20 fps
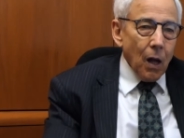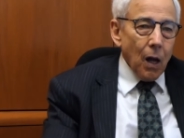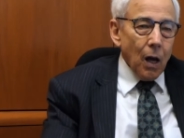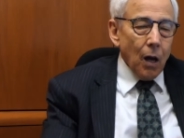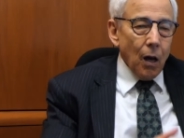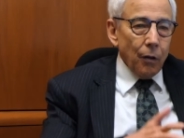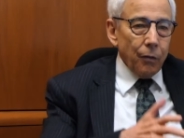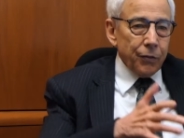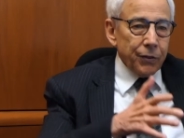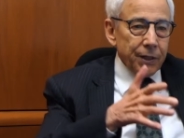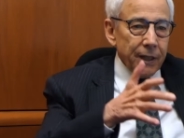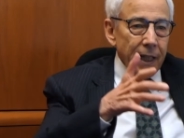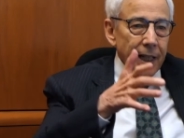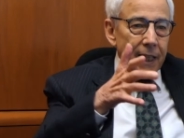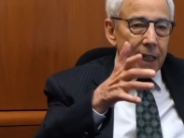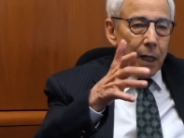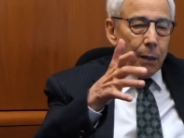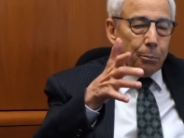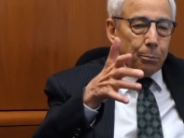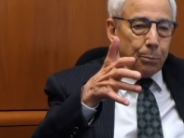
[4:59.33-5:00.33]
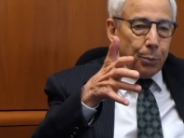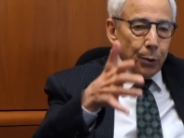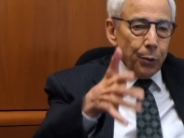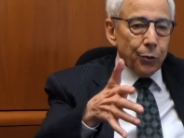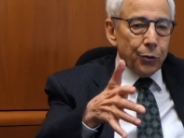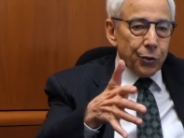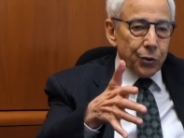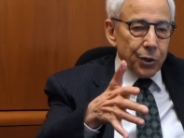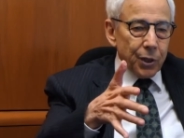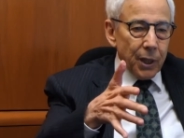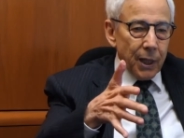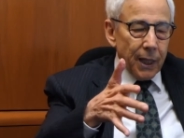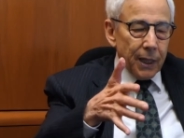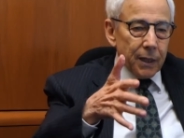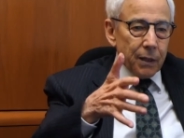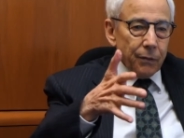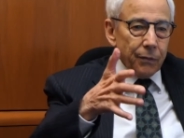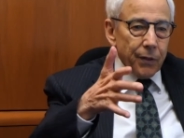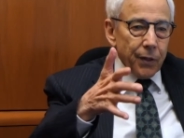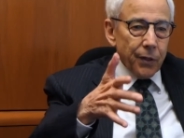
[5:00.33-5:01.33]
of setting up booths at
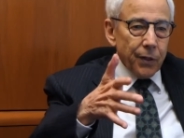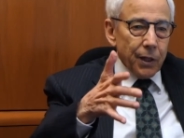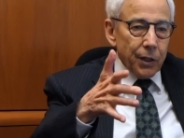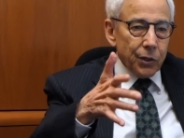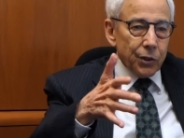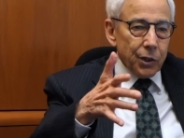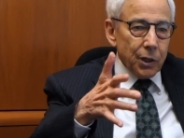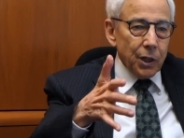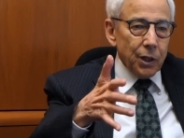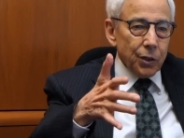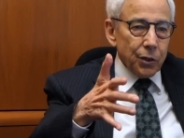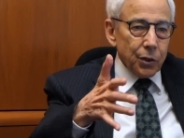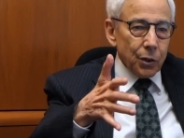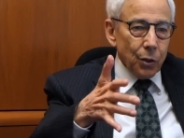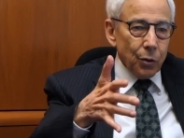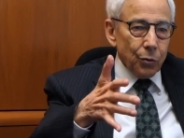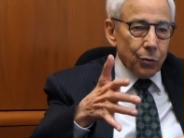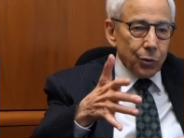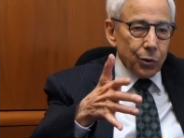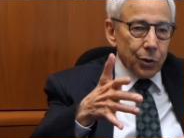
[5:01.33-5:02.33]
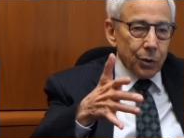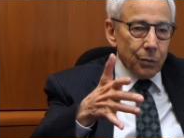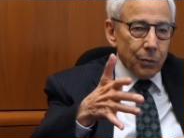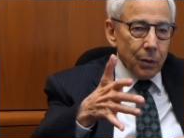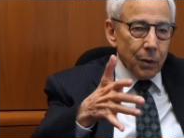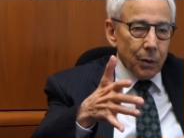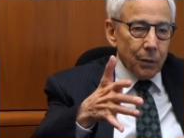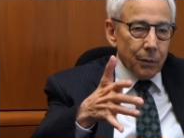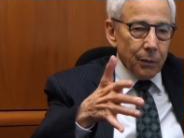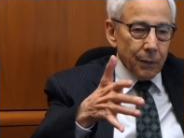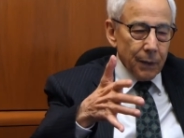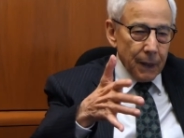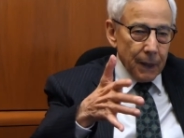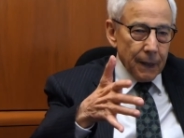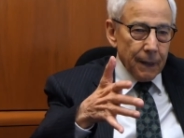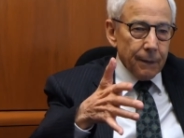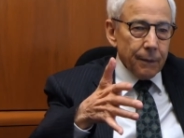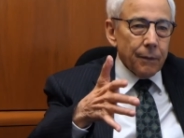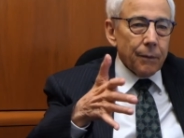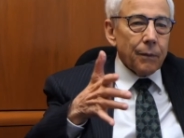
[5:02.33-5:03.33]
the various ski shows. Boston,
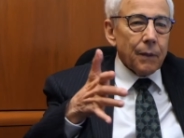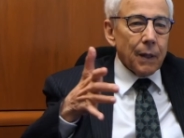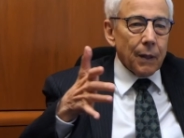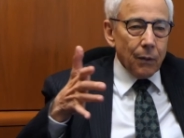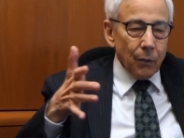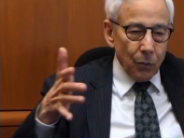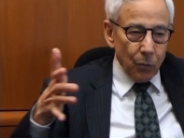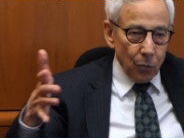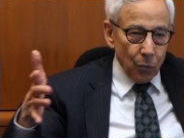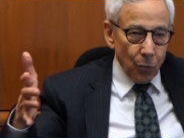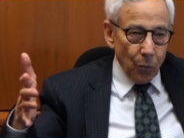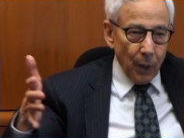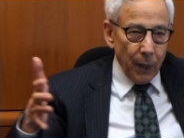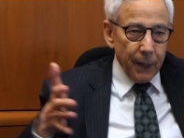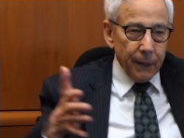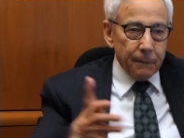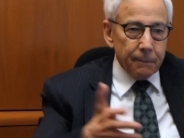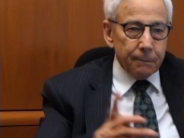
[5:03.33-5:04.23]
New York, Canada. right.